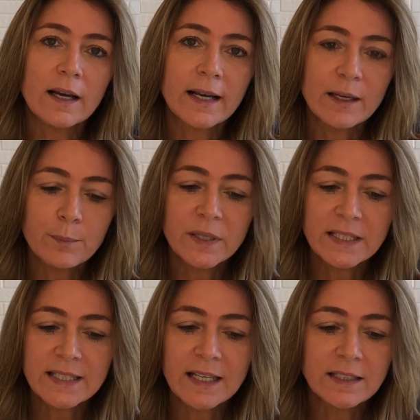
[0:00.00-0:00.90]

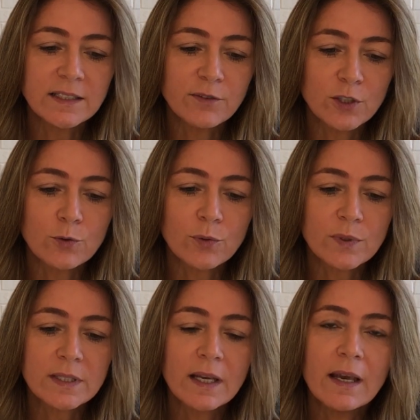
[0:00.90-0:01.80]
companies and
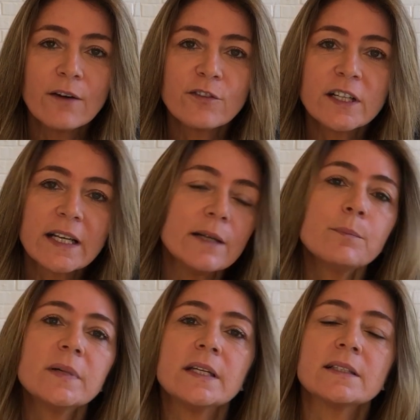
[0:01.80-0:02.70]
individuals. For
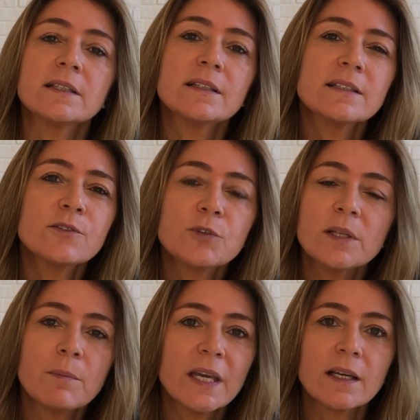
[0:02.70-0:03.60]
companies, it doesn't
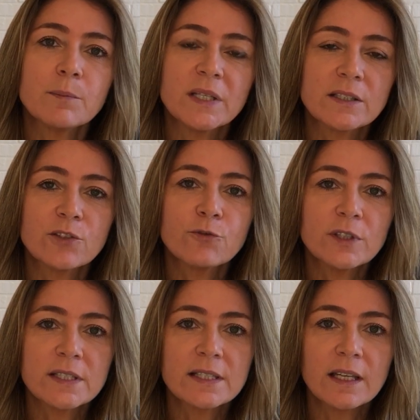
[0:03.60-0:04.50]
really make a big
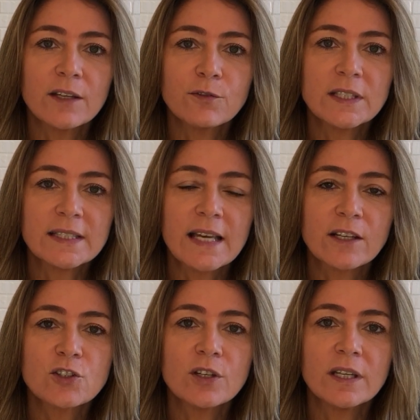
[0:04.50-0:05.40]
difference if the
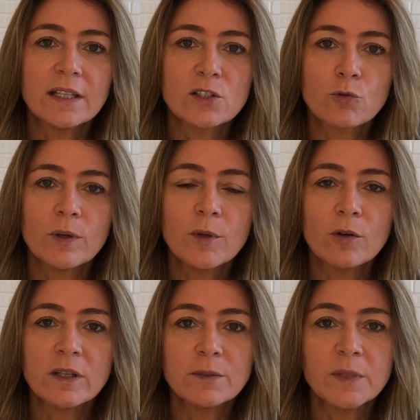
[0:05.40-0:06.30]
sanction is
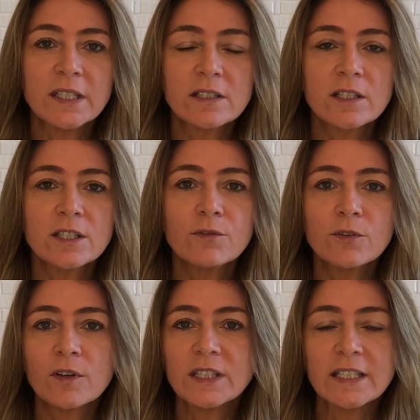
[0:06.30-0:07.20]
criminal or administrative,
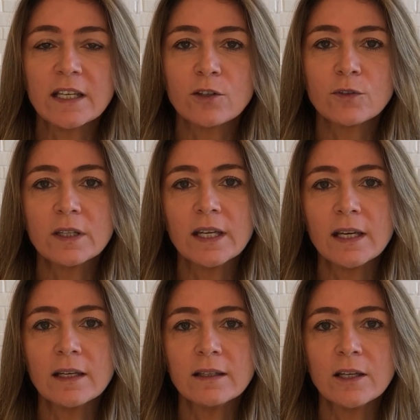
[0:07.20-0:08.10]
if at the end of the
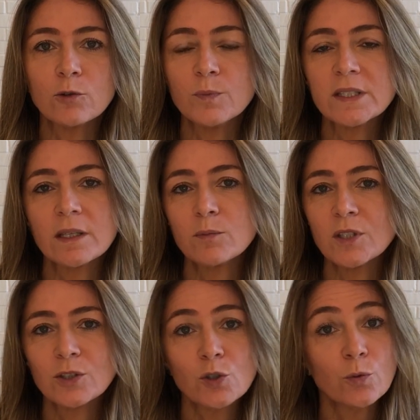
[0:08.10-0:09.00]
day they would be
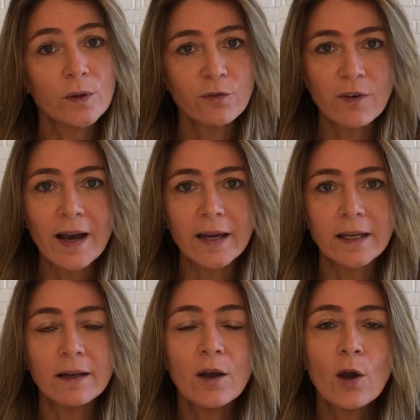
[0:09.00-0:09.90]
subject to a
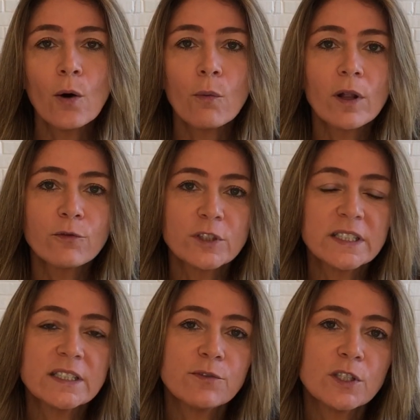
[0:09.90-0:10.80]
fine. While for the
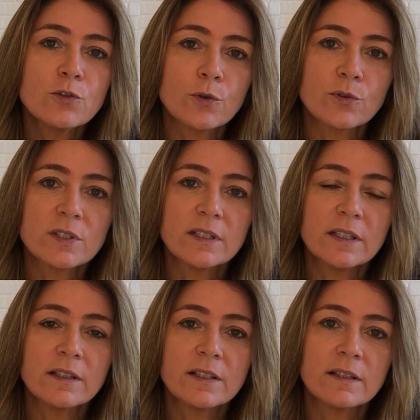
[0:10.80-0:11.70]
individuals,
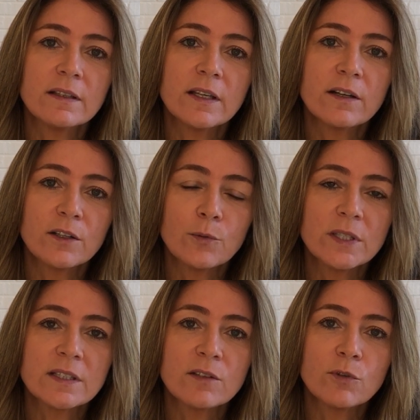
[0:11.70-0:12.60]
they are the
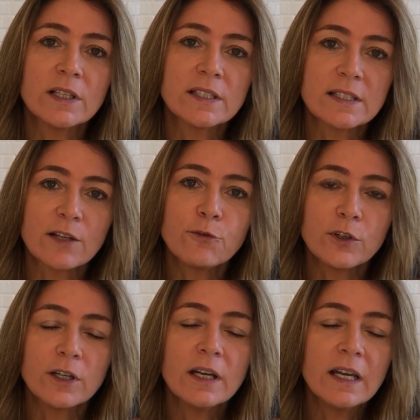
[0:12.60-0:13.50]
ones that really
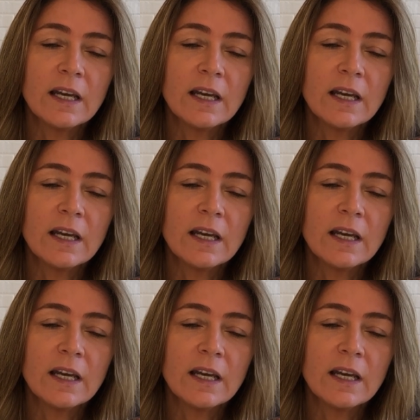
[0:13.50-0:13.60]
suffer